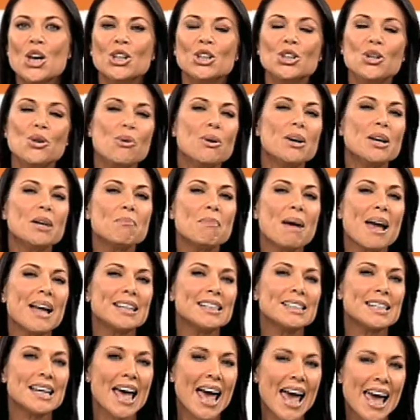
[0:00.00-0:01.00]
you can
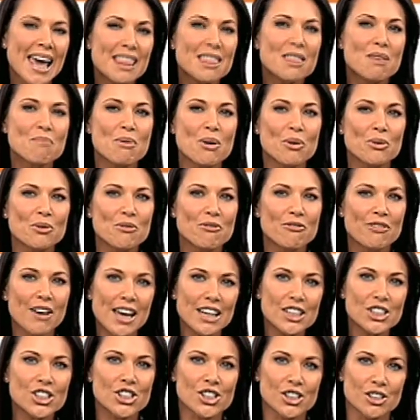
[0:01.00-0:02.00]
maintain the
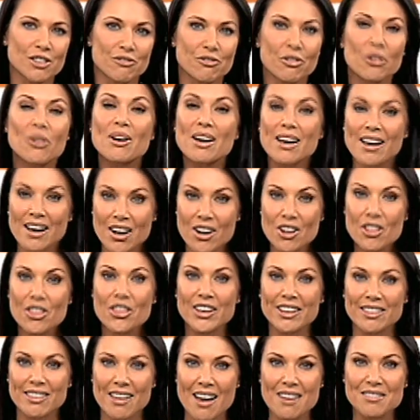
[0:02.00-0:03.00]
motivation for a
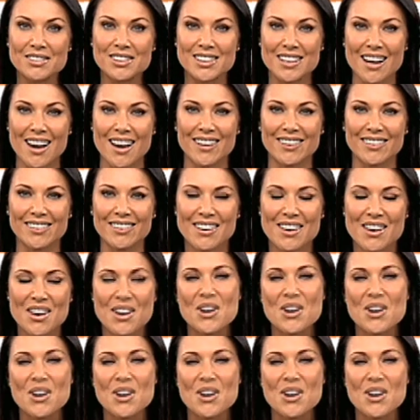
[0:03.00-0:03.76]
healthy lifestyle.